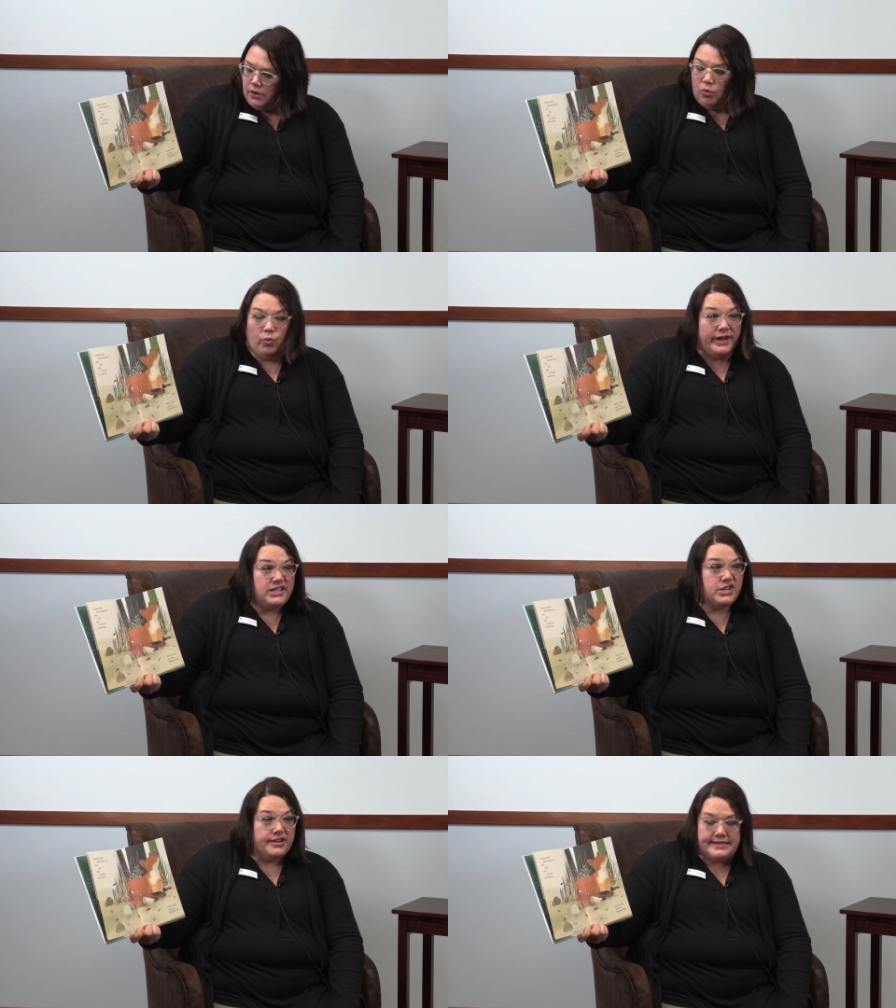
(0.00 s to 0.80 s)

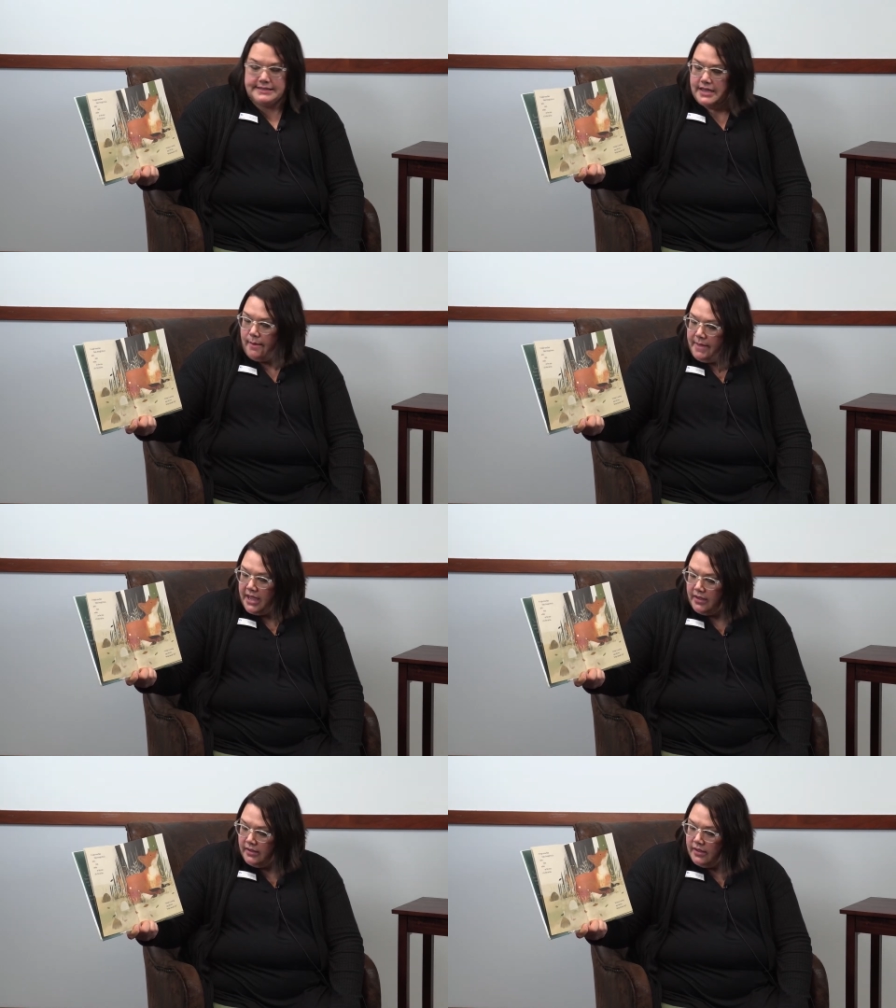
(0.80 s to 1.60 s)
Winter is
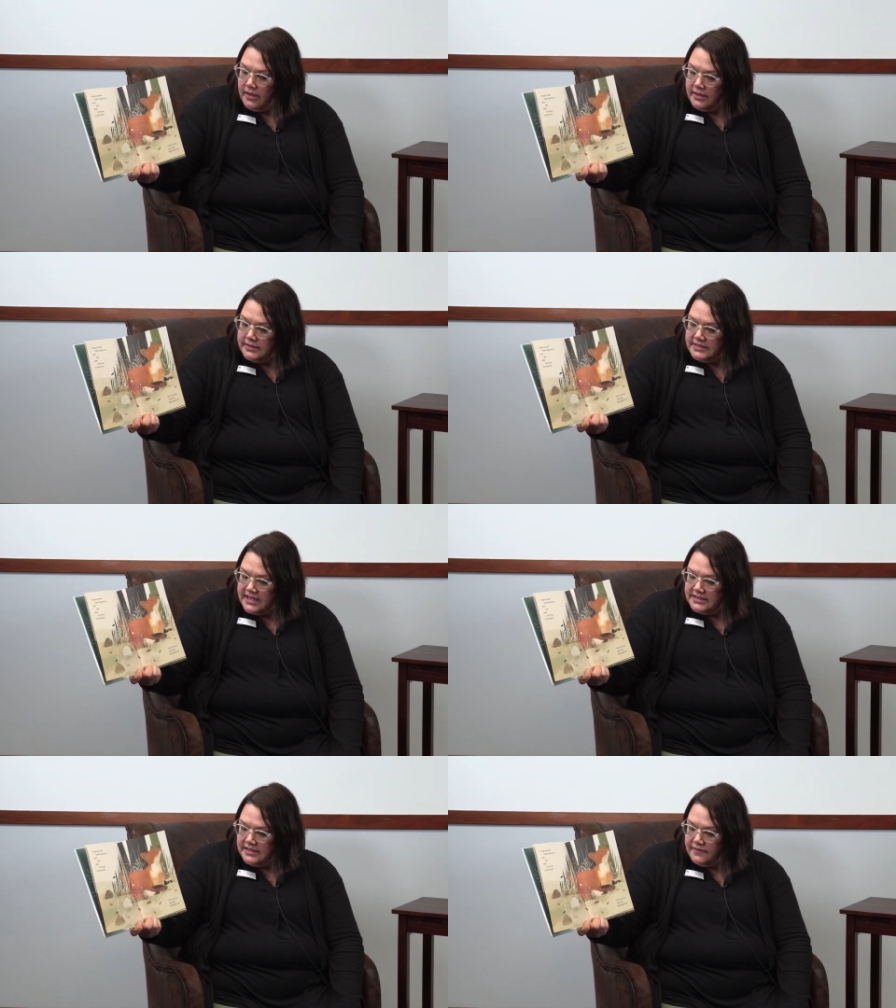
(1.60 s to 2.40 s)
coming,
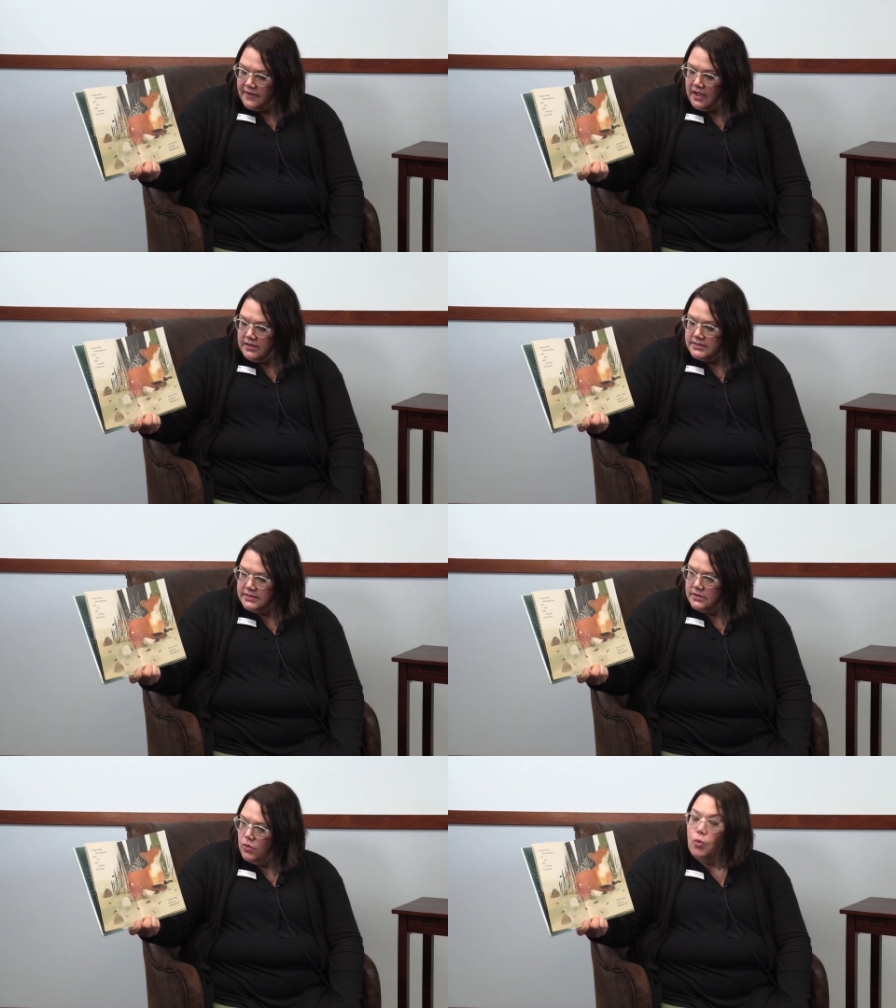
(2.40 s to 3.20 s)
says the fox.
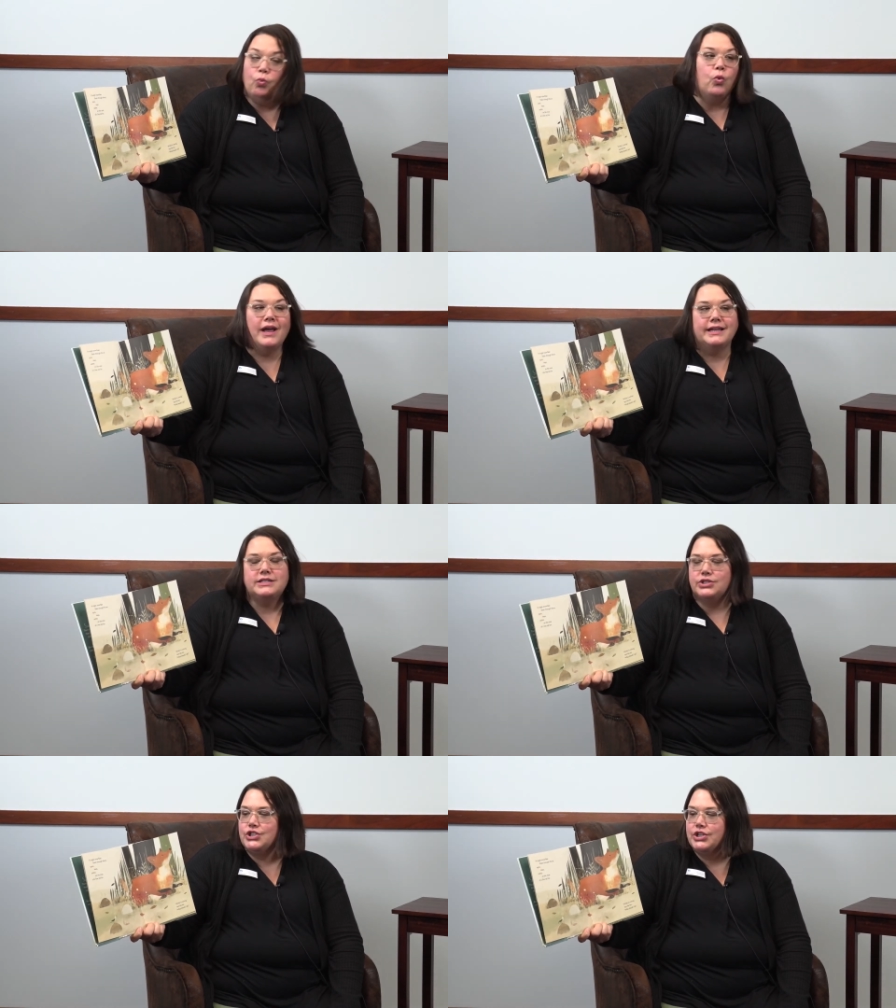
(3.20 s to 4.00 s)

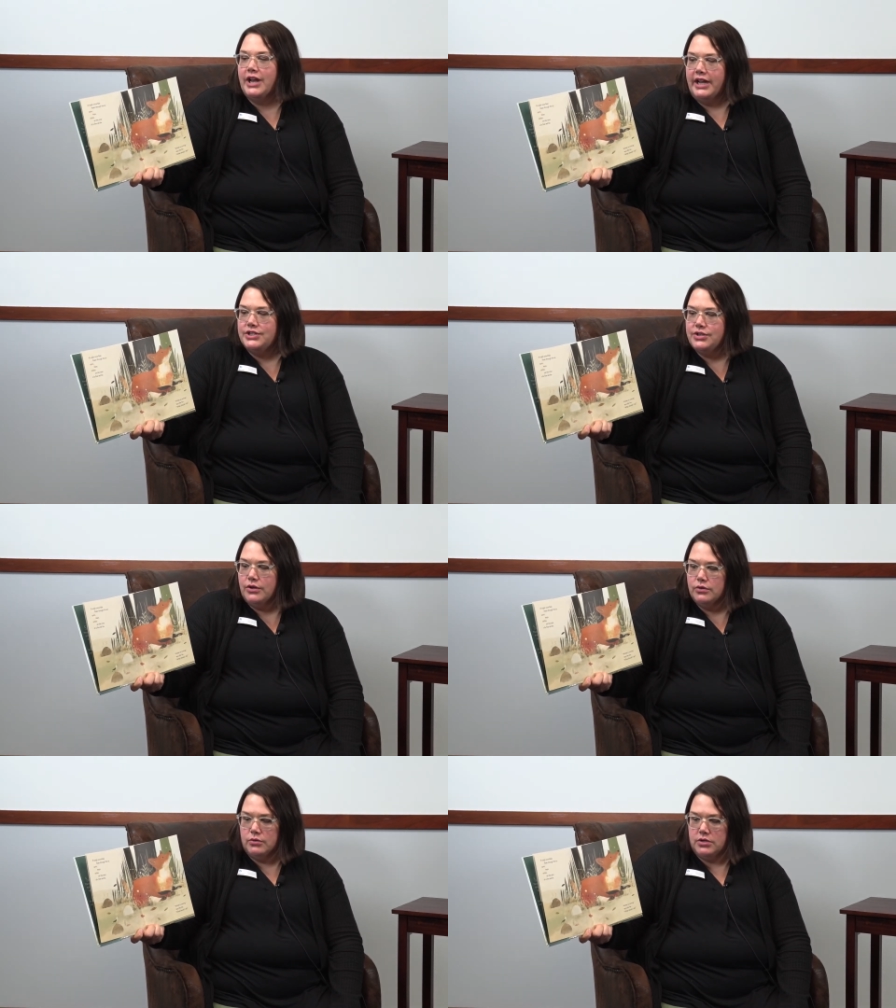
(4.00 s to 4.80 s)
What should I
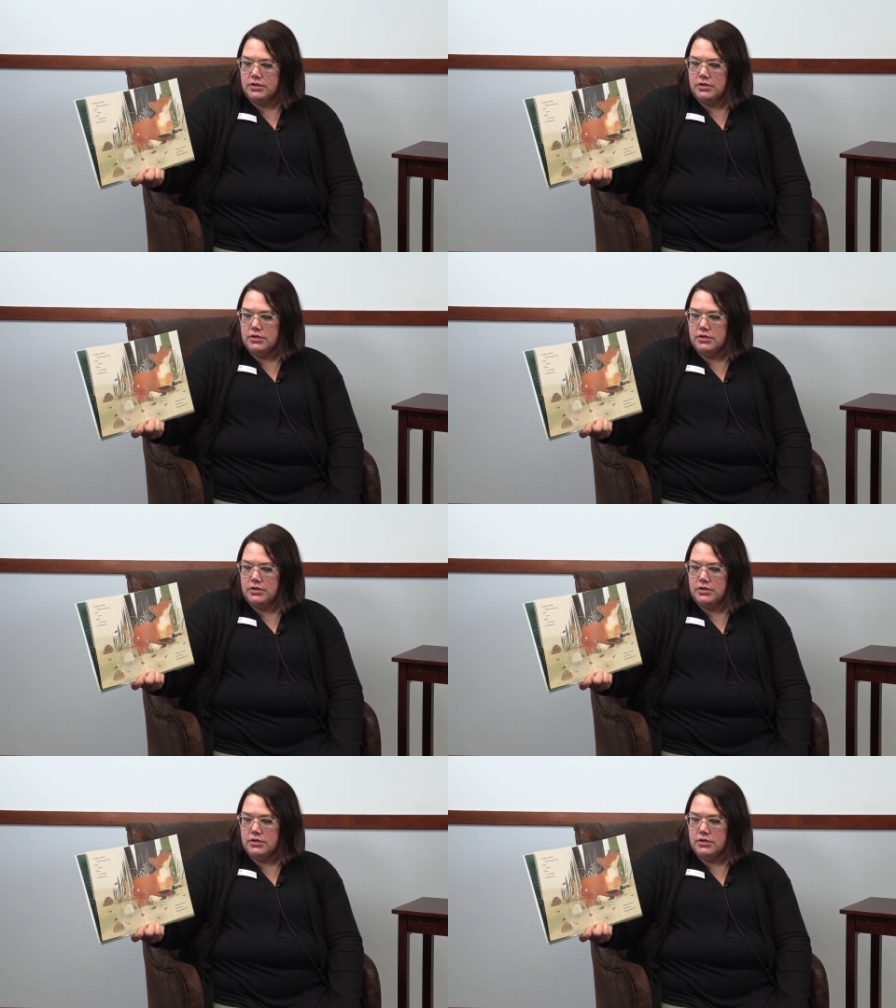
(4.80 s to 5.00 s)
do?